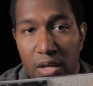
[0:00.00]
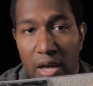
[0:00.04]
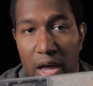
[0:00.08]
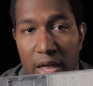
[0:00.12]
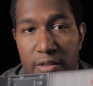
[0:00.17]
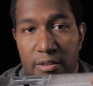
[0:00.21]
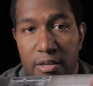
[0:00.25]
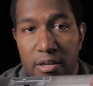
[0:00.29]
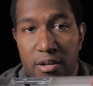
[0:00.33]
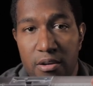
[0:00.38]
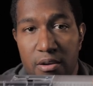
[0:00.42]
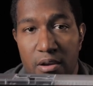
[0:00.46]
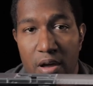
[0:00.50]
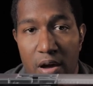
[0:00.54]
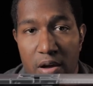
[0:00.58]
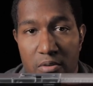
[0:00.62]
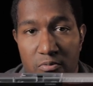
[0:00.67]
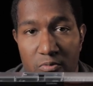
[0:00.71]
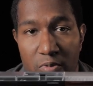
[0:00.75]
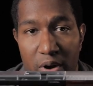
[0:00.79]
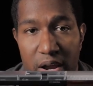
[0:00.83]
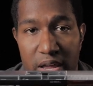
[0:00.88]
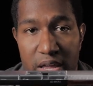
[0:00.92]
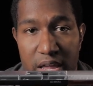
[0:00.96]
And then
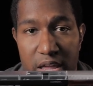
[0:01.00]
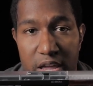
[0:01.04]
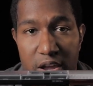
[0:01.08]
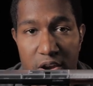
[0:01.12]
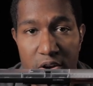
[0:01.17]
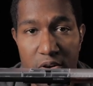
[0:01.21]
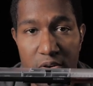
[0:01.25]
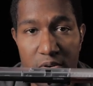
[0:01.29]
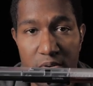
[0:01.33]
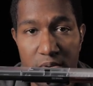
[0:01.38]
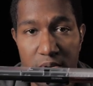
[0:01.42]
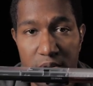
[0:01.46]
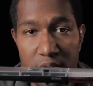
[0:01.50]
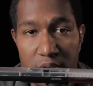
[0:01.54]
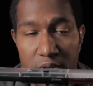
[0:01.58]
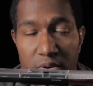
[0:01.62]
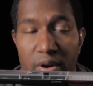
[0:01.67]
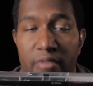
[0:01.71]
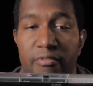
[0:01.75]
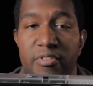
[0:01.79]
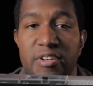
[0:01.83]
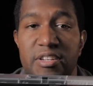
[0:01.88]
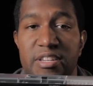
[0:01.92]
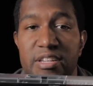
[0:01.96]
right here, you
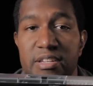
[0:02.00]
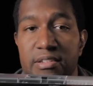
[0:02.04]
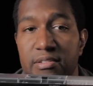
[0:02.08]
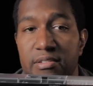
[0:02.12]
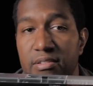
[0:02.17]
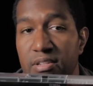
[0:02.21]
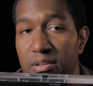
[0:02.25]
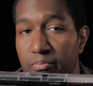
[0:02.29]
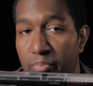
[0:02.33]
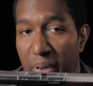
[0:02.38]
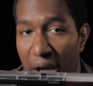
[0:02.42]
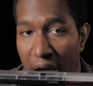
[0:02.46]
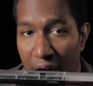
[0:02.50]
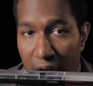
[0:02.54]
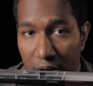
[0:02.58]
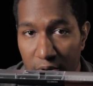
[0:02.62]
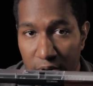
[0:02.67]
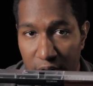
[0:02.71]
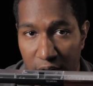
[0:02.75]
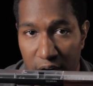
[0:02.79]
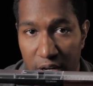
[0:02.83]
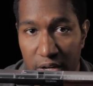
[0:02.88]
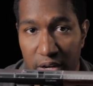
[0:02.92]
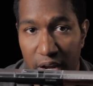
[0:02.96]
have a DC
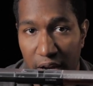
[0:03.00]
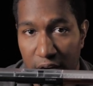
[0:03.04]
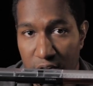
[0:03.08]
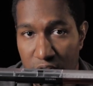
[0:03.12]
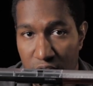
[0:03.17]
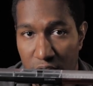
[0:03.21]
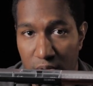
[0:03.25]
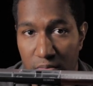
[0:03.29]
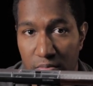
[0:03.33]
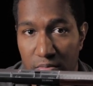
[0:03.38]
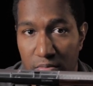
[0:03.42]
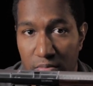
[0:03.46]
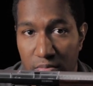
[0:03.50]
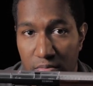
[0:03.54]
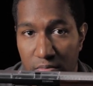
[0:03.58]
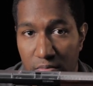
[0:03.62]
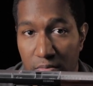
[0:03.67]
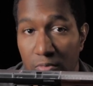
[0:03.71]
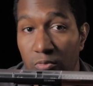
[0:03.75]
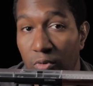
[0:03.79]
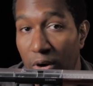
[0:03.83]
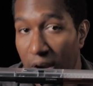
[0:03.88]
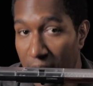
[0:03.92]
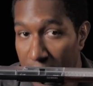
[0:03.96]
power connection,
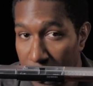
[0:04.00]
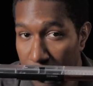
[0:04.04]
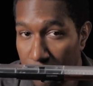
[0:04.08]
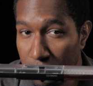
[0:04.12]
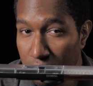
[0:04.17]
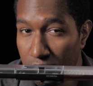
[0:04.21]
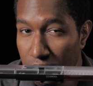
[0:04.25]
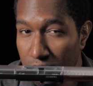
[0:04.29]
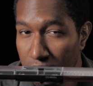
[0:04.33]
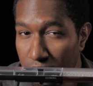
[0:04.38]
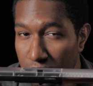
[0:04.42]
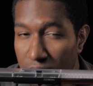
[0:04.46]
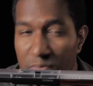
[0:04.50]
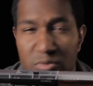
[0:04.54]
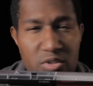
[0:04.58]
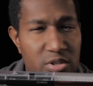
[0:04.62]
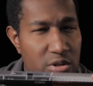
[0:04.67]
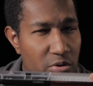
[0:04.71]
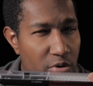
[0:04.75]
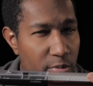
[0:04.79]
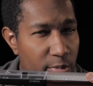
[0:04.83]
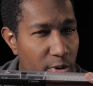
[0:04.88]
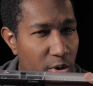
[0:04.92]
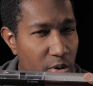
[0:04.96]
right? See
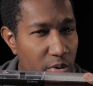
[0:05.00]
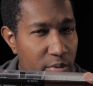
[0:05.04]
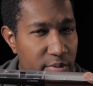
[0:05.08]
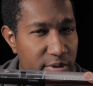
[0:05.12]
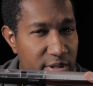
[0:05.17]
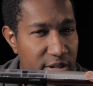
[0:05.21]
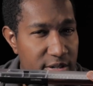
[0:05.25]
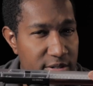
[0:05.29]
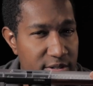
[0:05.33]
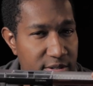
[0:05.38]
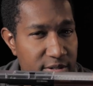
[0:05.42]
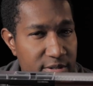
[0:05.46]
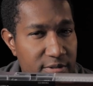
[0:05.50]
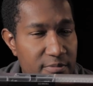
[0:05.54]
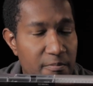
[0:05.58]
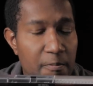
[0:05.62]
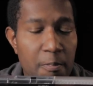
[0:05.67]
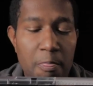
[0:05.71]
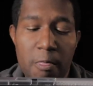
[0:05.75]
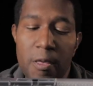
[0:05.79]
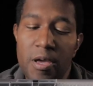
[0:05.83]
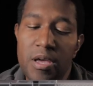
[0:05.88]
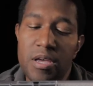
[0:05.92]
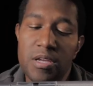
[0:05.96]
where I'm going with this?
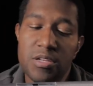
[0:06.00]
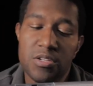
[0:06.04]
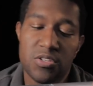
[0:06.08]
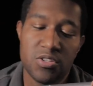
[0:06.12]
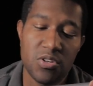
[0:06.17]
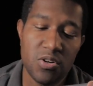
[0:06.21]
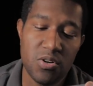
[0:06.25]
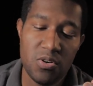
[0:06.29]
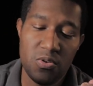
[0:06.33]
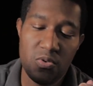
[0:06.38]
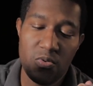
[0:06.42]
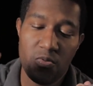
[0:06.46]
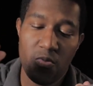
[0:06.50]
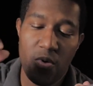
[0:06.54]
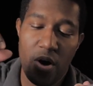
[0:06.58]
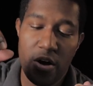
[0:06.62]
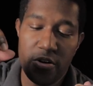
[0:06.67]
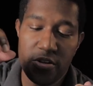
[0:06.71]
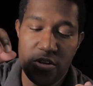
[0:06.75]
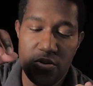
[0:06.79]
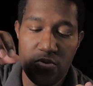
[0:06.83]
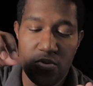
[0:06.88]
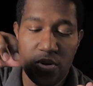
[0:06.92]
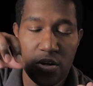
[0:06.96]
So while
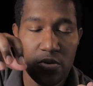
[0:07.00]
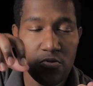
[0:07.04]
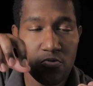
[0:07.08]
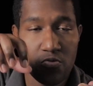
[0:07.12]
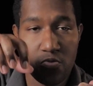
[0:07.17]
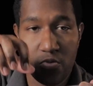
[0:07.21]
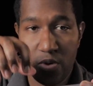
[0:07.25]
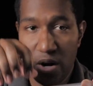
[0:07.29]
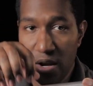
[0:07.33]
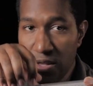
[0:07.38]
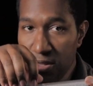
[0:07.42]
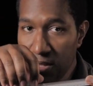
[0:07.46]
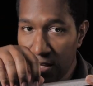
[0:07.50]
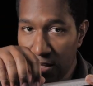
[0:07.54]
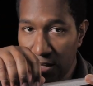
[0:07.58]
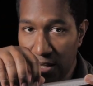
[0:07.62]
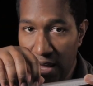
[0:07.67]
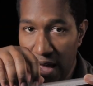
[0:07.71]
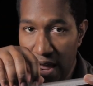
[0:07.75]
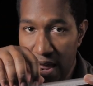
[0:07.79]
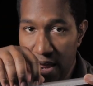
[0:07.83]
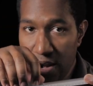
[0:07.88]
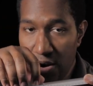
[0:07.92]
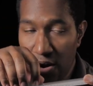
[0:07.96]
you can run the
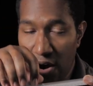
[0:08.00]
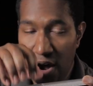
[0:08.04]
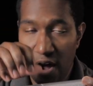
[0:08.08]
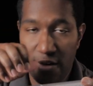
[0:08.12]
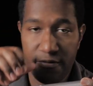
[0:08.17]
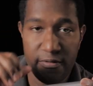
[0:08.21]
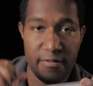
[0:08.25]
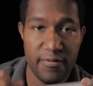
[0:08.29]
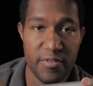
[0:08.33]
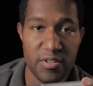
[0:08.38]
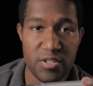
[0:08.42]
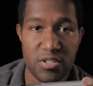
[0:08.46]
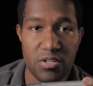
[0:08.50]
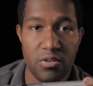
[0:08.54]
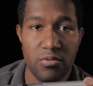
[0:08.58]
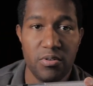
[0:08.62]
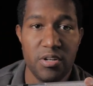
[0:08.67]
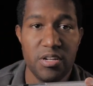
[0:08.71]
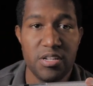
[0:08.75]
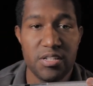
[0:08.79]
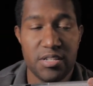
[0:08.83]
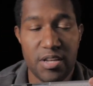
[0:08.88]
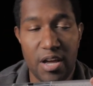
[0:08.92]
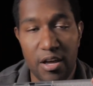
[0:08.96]
light off of a
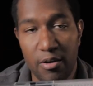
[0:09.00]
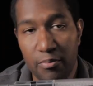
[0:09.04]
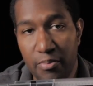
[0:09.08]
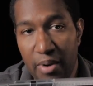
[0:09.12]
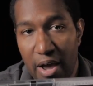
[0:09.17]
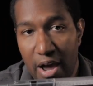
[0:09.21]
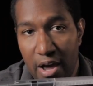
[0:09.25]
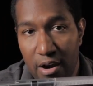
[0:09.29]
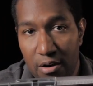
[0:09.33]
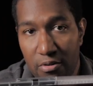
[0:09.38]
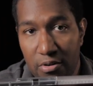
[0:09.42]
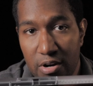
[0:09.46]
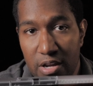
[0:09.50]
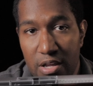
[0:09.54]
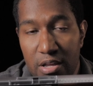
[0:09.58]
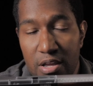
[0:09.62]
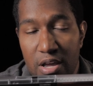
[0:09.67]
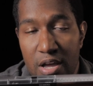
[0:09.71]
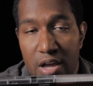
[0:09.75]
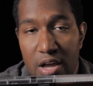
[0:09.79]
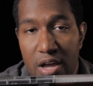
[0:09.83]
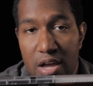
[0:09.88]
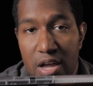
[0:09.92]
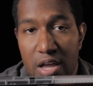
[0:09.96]
Sony style battery,
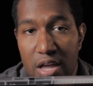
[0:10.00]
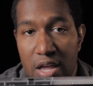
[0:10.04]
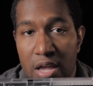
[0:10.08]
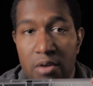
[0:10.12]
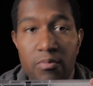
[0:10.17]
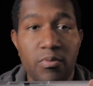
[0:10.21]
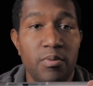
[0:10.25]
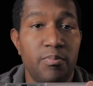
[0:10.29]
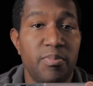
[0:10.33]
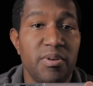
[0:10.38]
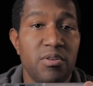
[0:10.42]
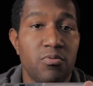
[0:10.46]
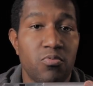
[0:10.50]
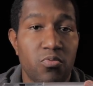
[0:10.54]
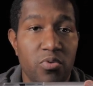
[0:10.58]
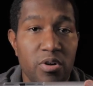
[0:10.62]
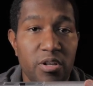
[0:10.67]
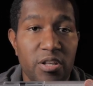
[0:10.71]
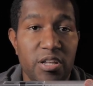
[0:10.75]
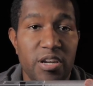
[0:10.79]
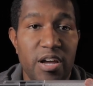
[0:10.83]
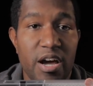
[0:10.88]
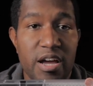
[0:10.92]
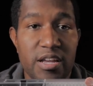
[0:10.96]
it would be
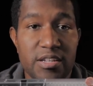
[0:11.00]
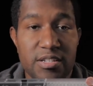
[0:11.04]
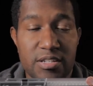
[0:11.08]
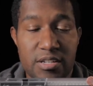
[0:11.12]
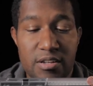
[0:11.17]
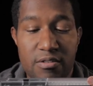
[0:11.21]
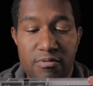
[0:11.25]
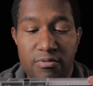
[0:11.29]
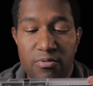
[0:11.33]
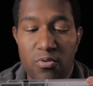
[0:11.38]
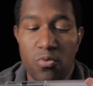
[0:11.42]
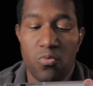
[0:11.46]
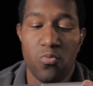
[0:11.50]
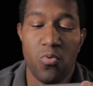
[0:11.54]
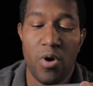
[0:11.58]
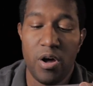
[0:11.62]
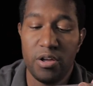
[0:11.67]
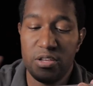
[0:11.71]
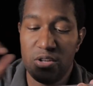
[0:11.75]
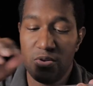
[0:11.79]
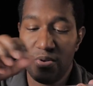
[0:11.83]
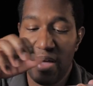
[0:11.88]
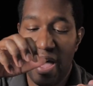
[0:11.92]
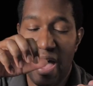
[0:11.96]
really nice if, while
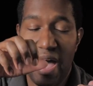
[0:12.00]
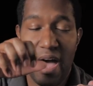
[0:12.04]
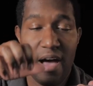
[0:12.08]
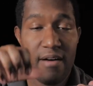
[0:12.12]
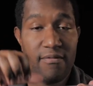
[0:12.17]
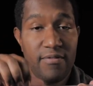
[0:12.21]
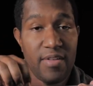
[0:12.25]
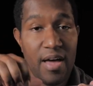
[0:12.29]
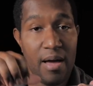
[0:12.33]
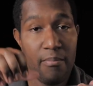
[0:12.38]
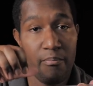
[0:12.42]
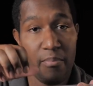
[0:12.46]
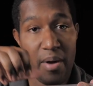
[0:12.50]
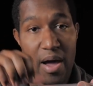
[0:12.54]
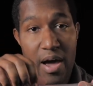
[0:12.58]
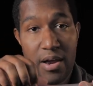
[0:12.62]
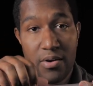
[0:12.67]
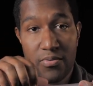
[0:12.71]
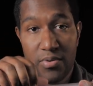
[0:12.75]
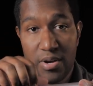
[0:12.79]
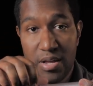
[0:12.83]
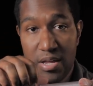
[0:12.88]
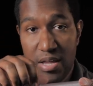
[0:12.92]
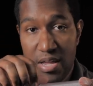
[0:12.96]
you have that
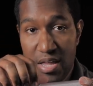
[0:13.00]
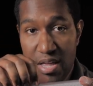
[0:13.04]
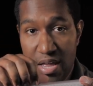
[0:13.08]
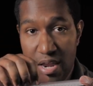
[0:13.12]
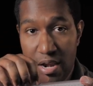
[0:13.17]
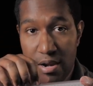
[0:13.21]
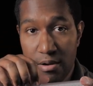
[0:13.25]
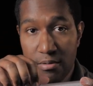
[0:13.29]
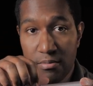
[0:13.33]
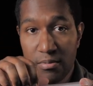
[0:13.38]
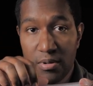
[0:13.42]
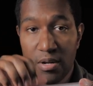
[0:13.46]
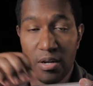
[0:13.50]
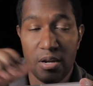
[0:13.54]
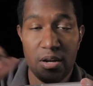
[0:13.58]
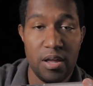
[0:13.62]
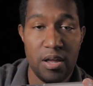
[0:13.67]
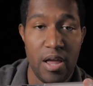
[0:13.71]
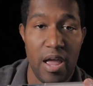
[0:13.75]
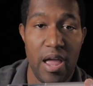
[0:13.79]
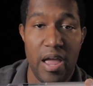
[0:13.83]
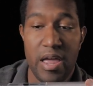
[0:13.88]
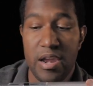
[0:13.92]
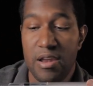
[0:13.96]
battery in,
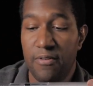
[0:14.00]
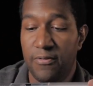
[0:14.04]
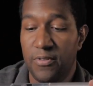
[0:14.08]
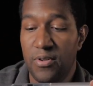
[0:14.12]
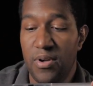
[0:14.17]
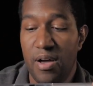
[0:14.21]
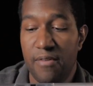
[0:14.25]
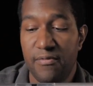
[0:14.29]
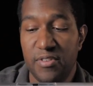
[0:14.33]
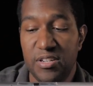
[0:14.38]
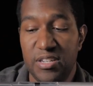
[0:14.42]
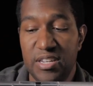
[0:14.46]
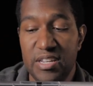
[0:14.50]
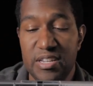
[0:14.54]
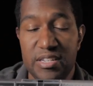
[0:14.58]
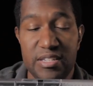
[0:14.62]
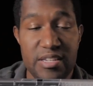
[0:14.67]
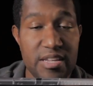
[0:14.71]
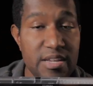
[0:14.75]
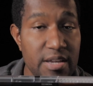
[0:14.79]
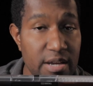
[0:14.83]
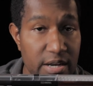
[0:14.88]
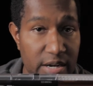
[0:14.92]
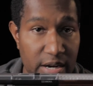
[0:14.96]
and if you have a
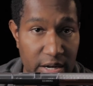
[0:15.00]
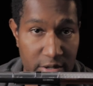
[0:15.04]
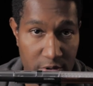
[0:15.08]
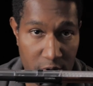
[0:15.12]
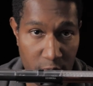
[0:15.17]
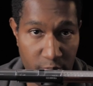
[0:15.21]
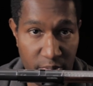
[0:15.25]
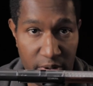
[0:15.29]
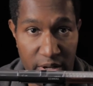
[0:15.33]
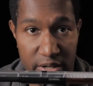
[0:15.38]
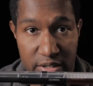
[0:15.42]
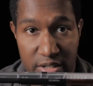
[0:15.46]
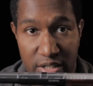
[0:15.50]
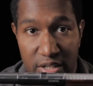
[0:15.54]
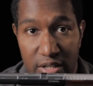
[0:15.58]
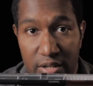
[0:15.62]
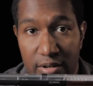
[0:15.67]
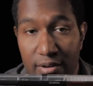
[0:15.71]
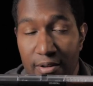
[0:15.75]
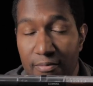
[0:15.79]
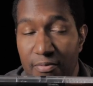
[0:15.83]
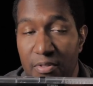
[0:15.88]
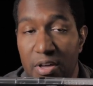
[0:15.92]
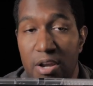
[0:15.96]
DC connector plugged
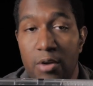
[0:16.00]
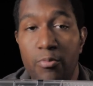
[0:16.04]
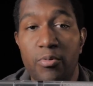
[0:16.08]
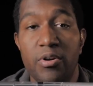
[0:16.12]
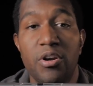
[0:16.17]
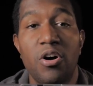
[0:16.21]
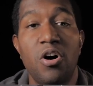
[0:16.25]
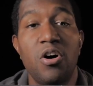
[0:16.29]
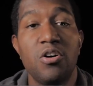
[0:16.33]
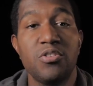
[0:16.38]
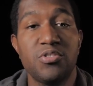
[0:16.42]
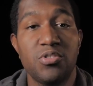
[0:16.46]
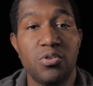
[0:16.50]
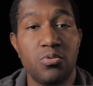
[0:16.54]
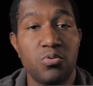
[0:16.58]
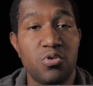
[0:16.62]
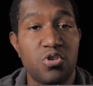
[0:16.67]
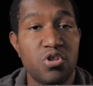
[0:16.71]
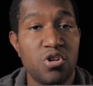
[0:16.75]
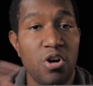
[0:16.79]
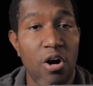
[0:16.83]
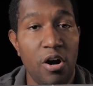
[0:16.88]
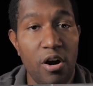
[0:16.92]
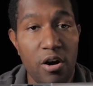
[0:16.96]
in, that it would also
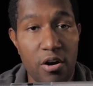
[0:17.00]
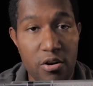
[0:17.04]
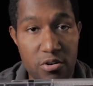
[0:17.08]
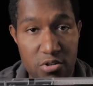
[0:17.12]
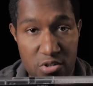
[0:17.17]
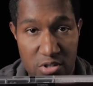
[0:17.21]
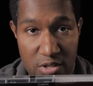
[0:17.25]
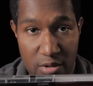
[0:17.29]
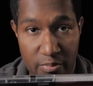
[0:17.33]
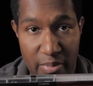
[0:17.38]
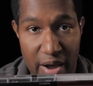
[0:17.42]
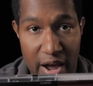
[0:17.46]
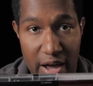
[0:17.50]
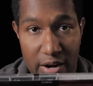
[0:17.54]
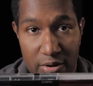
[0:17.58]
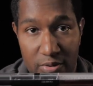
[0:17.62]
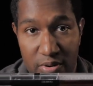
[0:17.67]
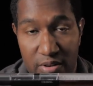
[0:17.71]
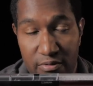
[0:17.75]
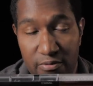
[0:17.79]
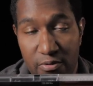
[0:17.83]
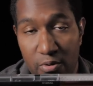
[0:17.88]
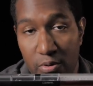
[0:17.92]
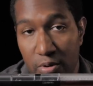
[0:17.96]
charge the
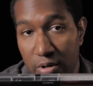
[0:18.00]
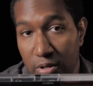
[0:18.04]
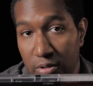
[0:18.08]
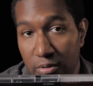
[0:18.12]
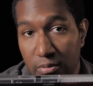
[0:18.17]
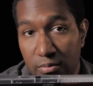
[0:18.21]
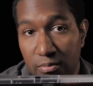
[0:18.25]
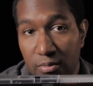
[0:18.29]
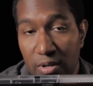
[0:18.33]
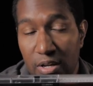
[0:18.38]
battery for you.